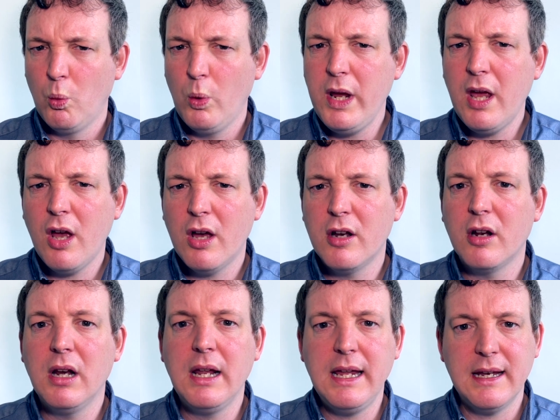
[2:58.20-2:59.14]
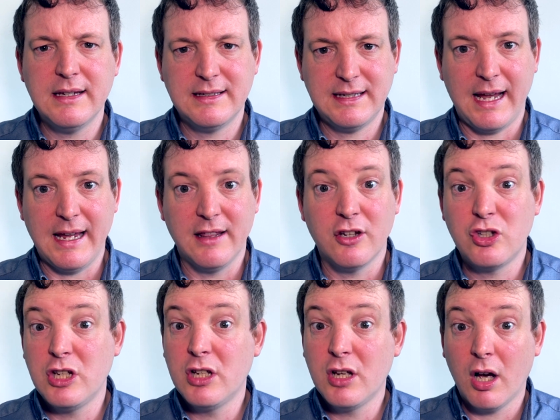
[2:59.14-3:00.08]
We heard Alina say that
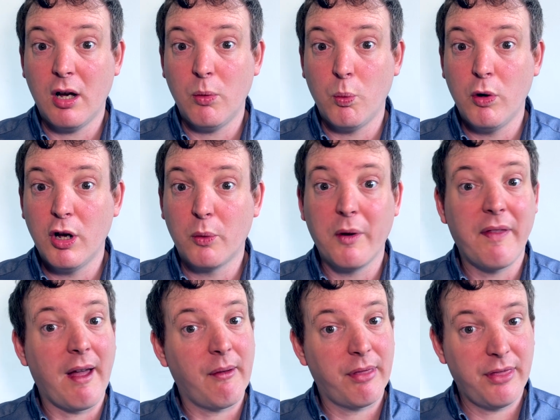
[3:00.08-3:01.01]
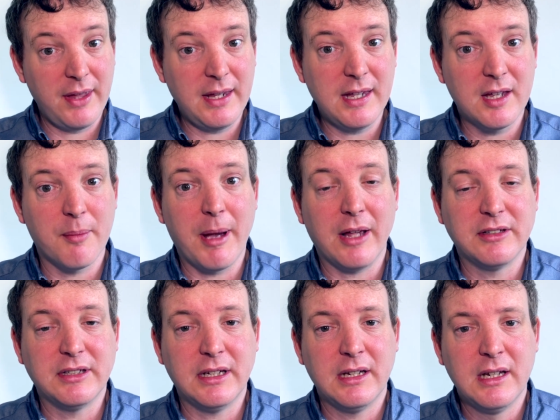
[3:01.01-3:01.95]
she can't work without thinking about
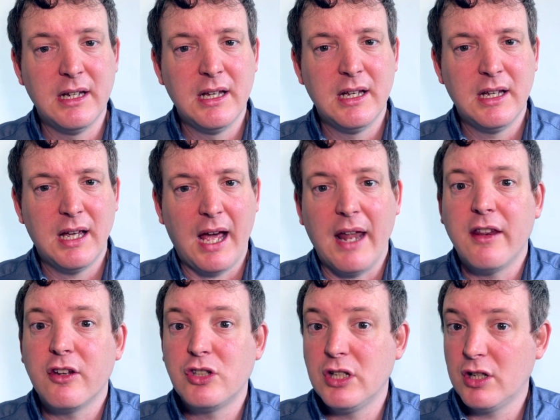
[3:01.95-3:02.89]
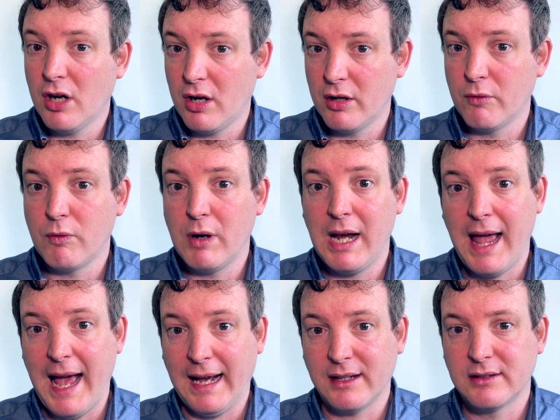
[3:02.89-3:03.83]
it.And that she can't
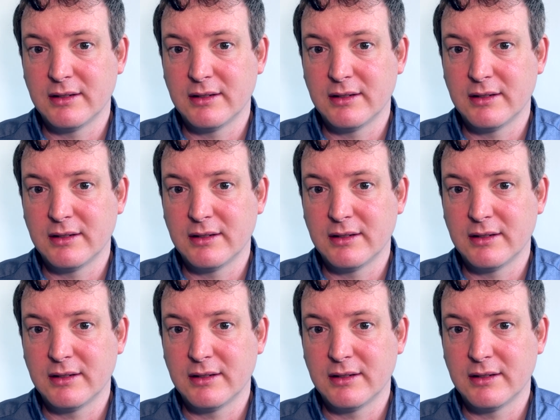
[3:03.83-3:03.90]
relax.